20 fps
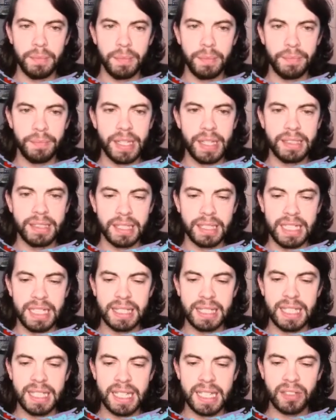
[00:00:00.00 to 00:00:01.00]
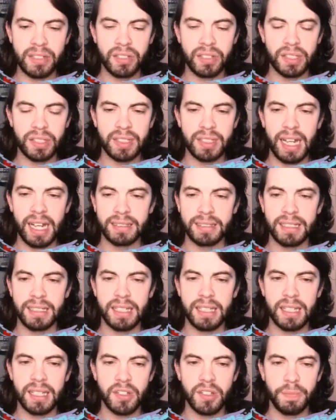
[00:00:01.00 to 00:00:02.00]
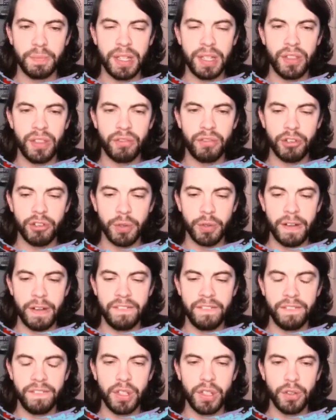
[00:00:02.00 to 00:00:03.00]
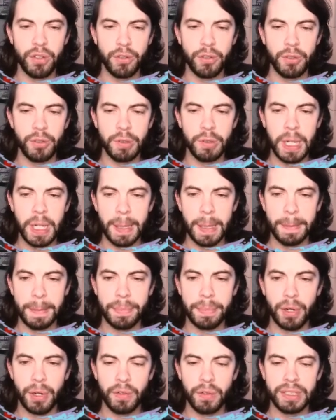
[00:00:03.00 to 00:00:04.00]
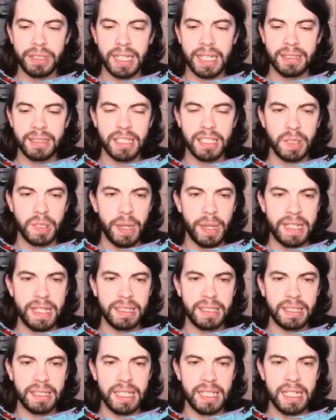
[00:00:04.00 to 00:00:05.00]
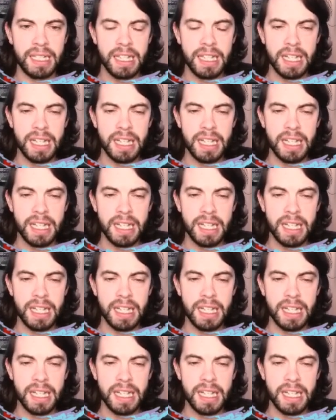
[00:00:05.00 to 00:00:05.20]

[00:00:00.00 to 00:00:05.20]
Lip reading: basically, this tactic has been through a few processes. Basically,